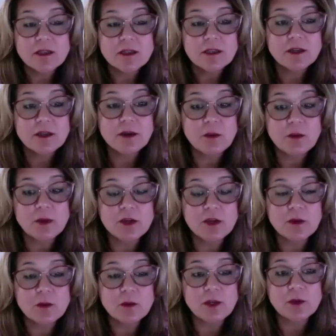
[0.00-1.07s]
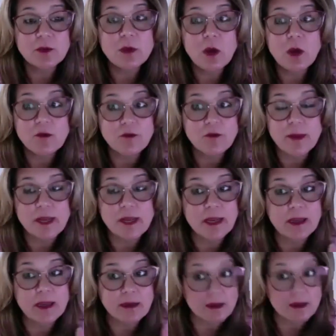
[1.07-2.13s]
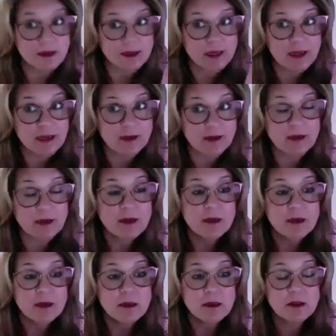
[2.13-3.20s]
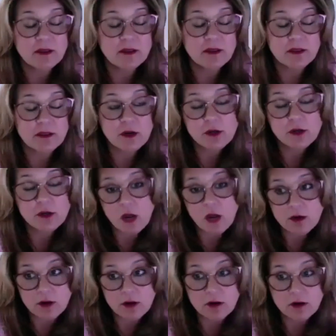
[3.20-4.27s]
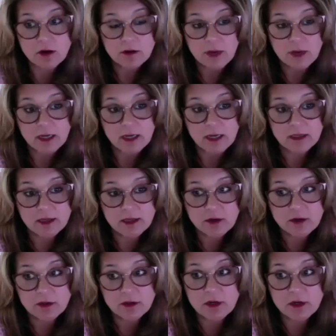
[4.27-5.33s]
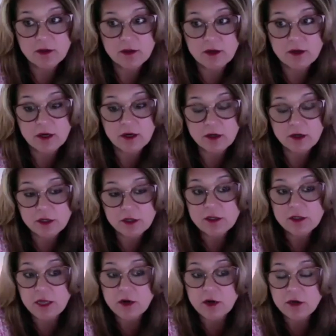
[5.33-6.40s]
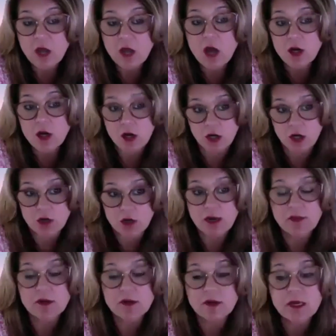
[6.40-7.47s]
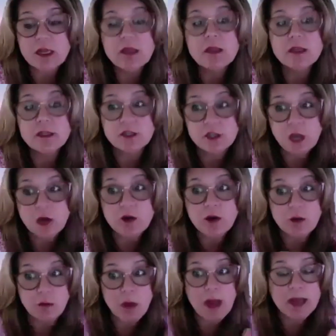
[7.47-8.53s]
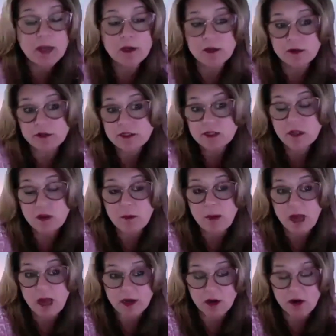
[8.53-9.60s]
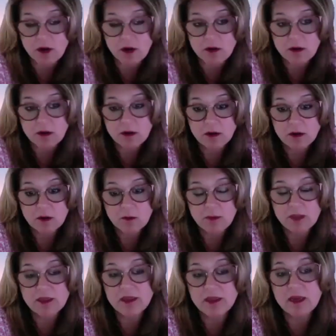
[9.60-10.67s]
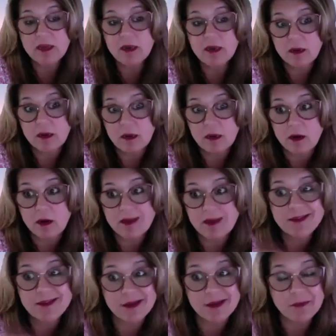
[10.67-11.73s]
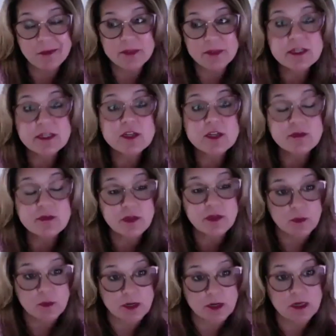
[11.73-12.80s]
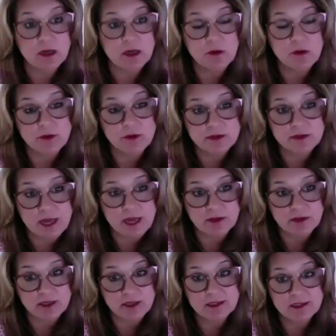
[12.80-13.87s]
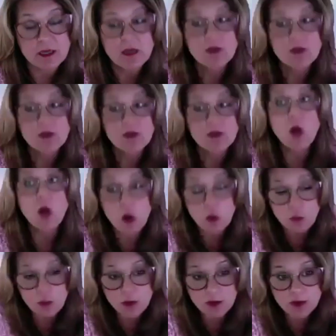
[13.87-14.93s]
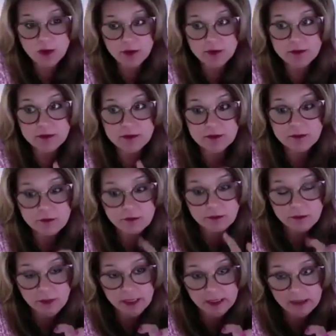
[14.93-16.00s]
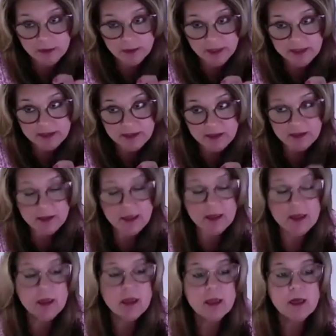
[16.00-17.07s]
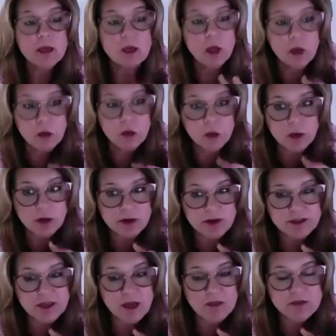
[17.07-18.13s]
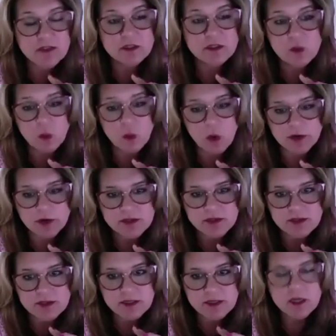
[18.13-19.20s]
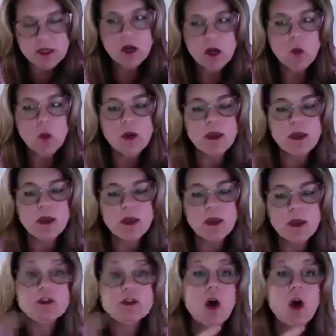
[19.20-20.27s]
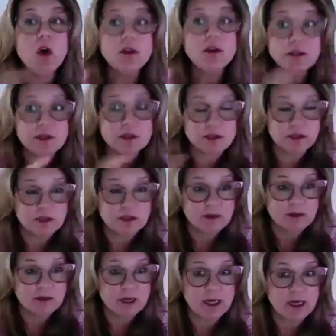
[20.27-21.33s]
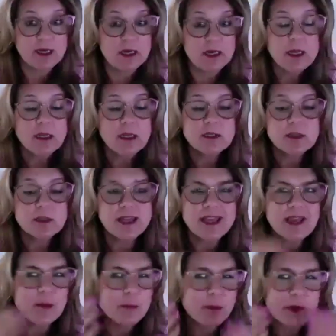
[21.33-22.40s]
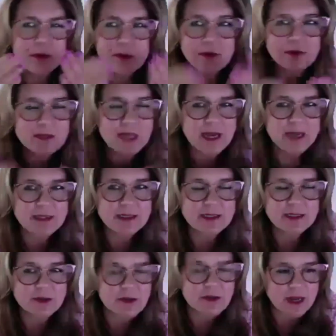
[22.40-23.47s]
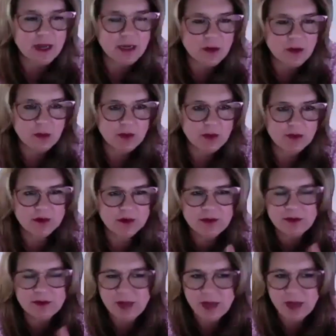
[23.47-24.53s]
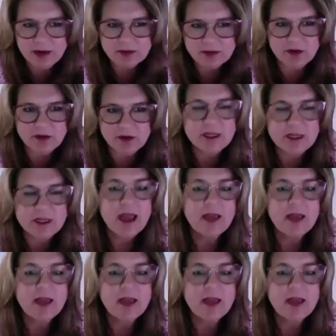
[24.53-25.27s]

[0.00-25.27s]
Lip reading: You know, when you go from it, and again, they're younger, right? They are younger, and they're in this younger mind. They're still a minor, but they are in a position of authority over those athletes. They're coworkers, right? Basically coworkers of sorts with adults, right? So they can't blur those lines because they're not equal. They're not adults.